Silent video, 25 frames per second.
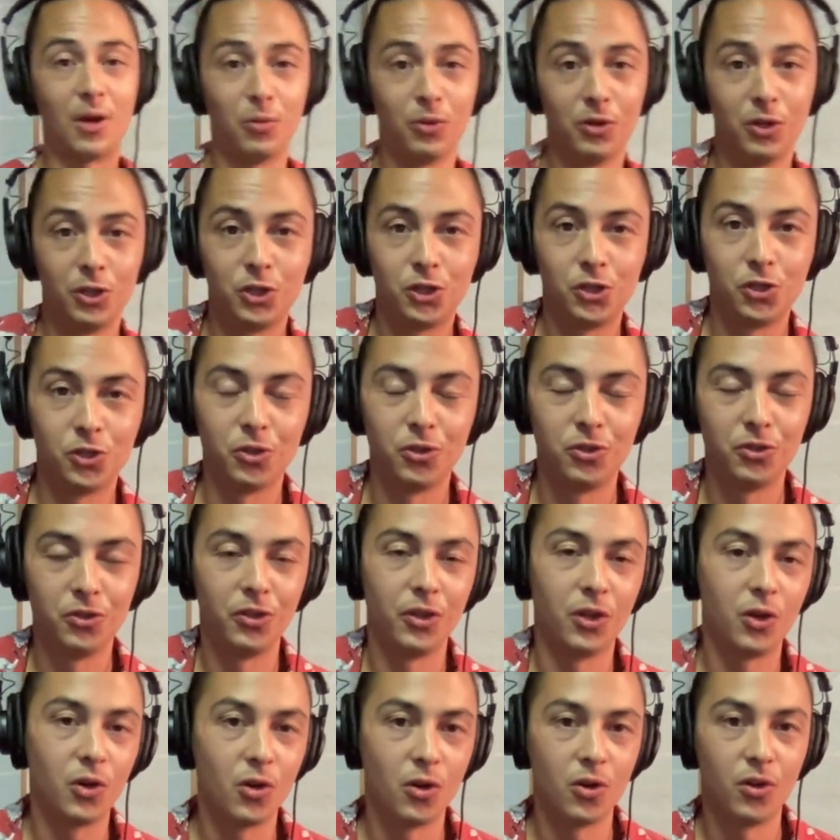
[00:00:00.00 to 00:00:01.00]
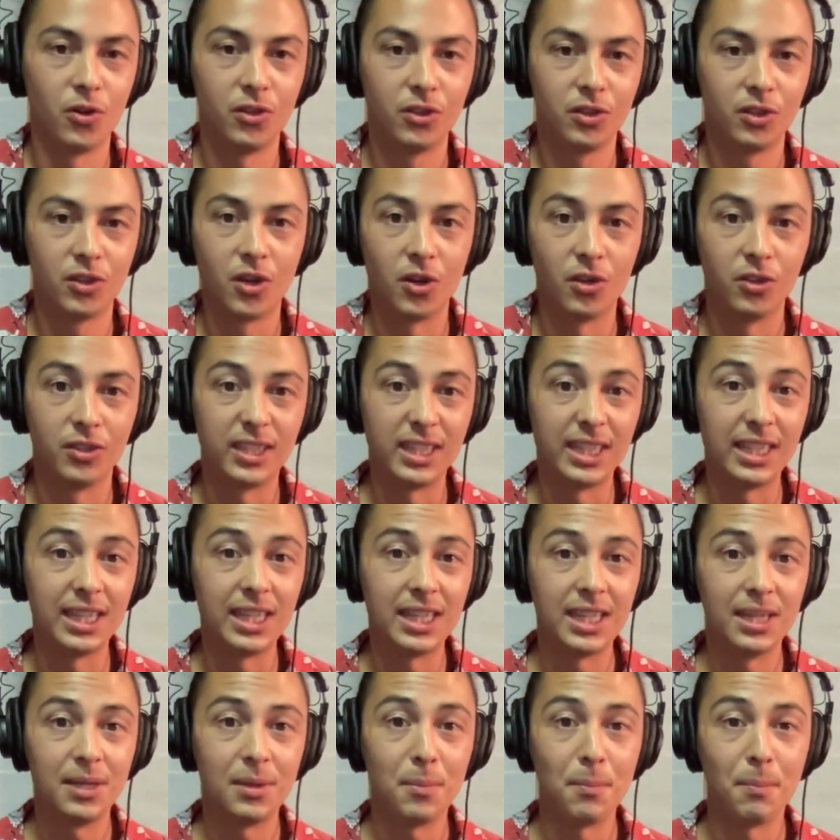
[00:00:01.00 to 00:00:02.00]
I want to show you the chord called
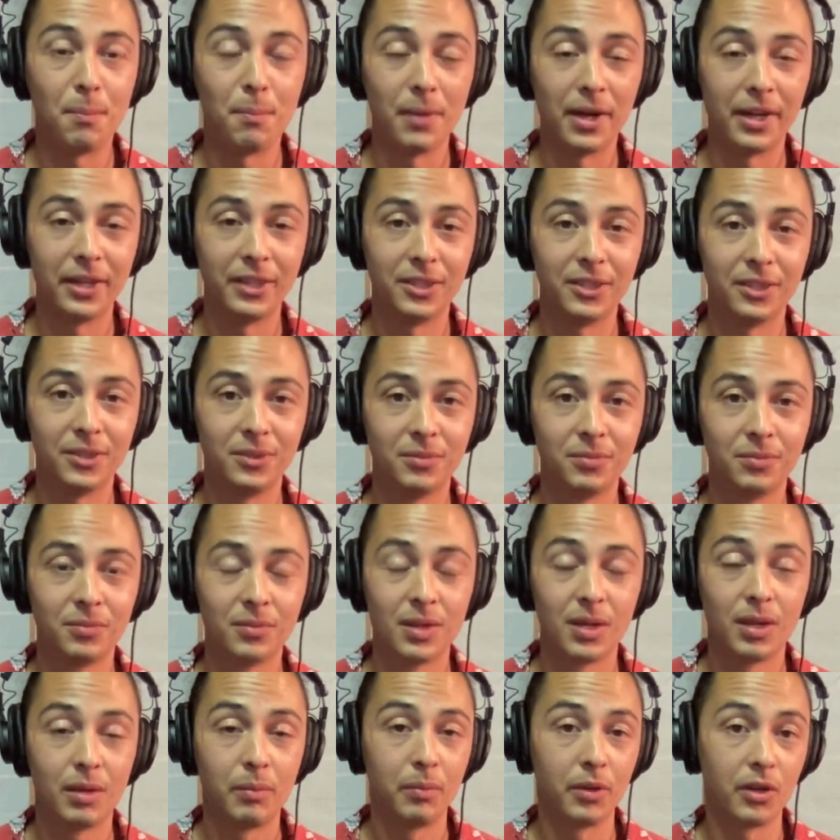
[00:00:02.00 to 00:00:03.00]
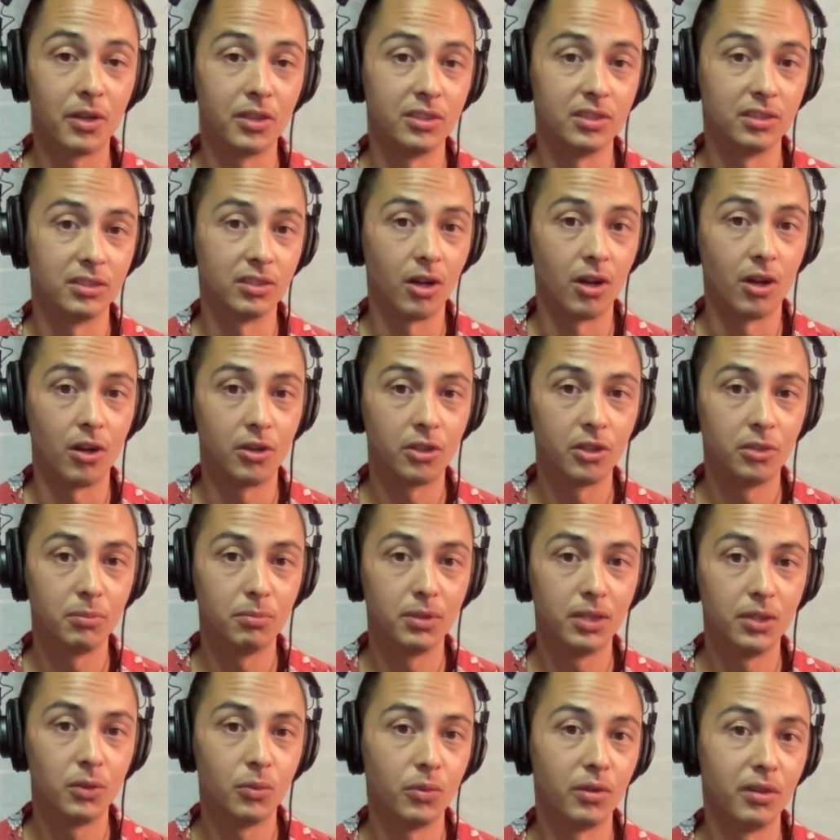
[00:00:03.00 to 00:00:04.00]
E minor because it's
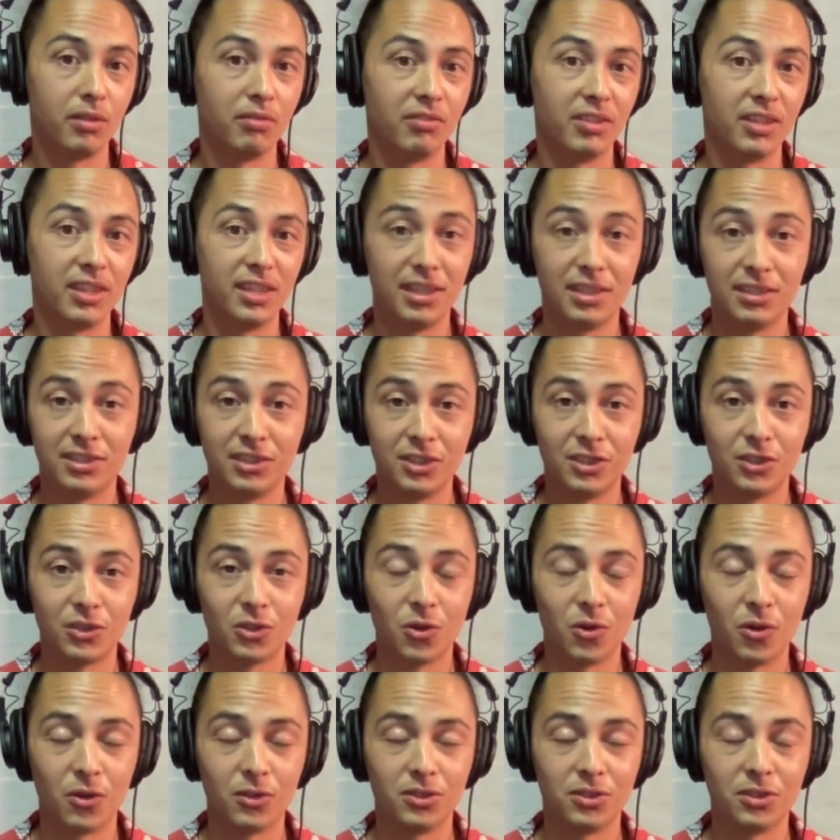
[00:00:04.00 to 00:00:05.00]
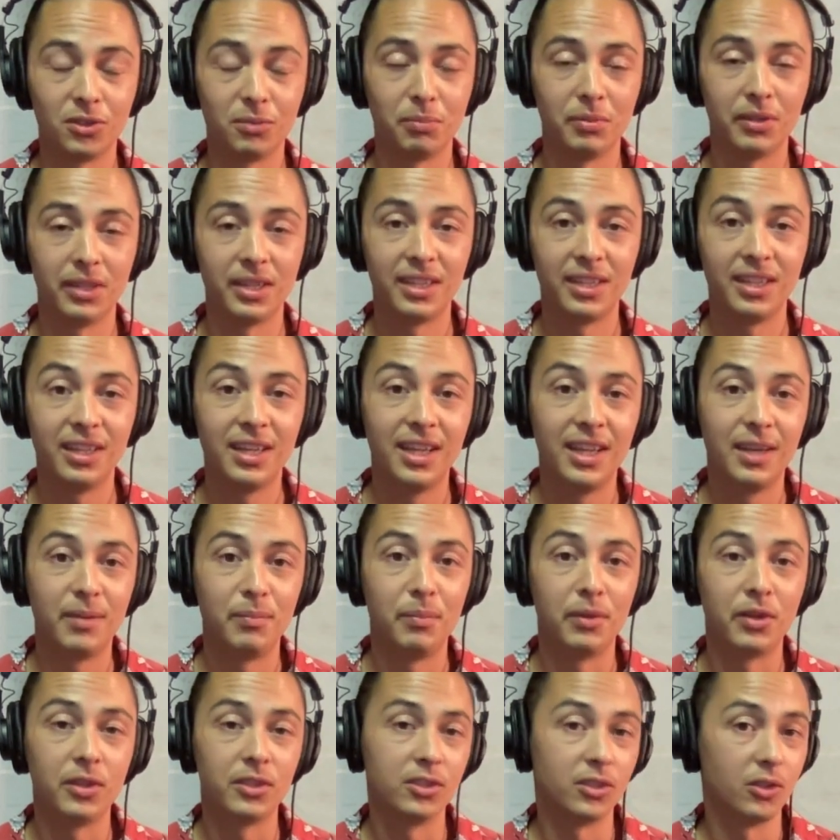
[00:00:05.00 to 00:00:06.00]
arguably one of the easiest chords to play
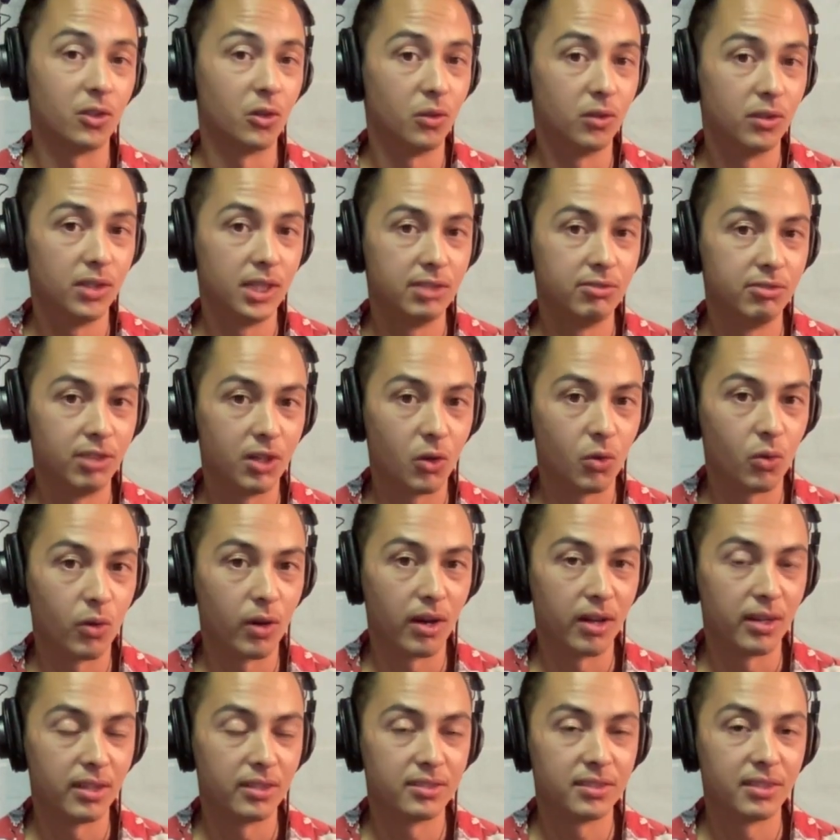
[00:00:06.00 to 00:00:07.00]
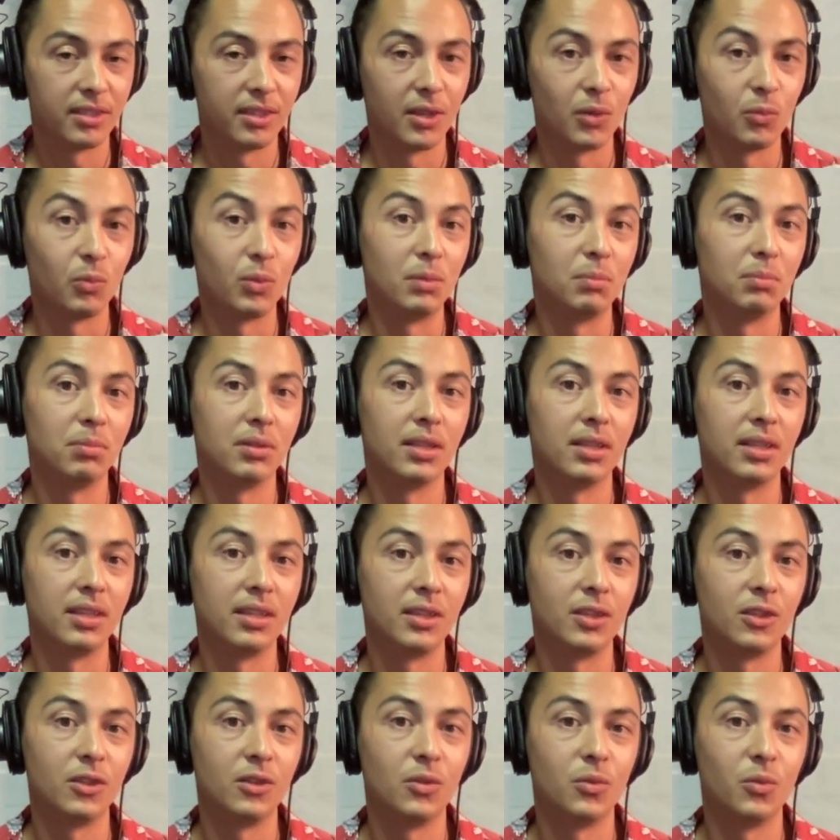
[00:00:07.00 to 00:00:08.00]
because it only requires that we
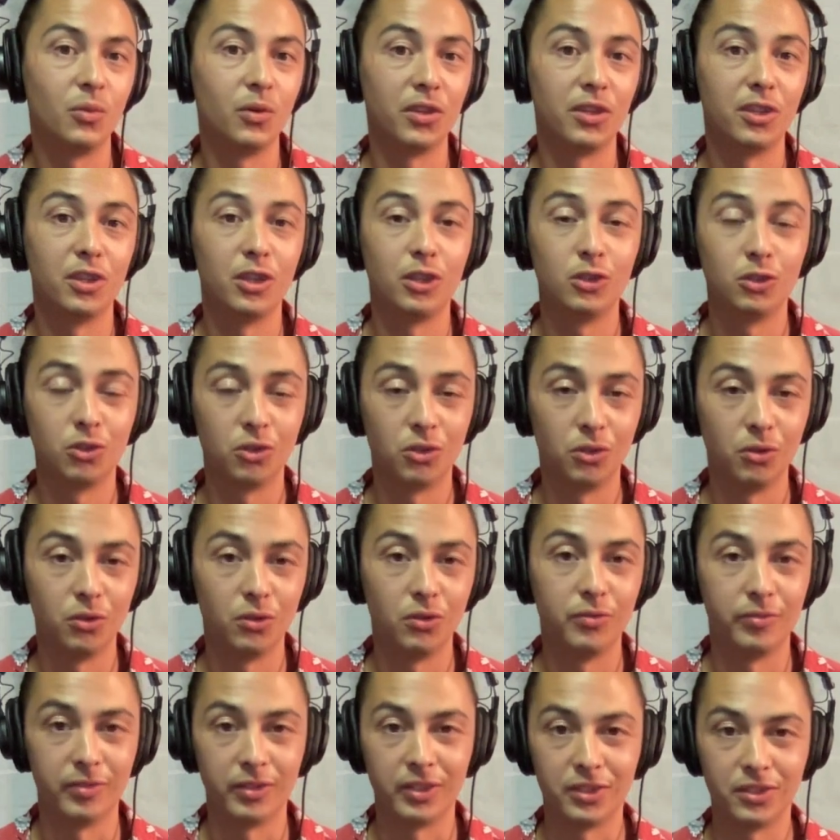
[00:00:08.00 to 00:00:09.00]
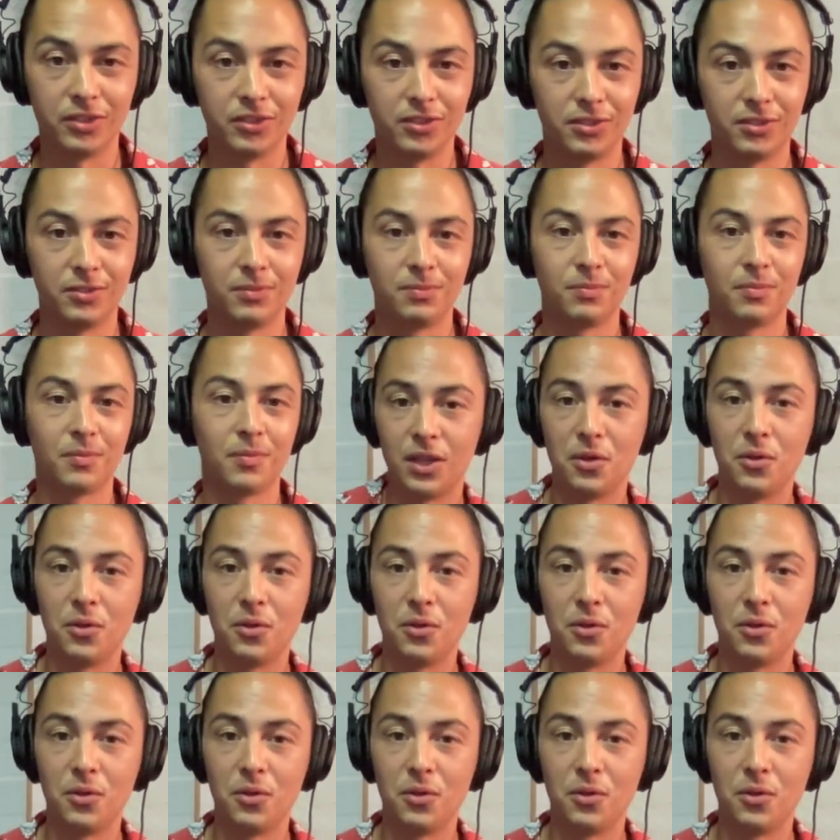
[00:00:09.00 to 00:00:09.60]
play with 2 fingers.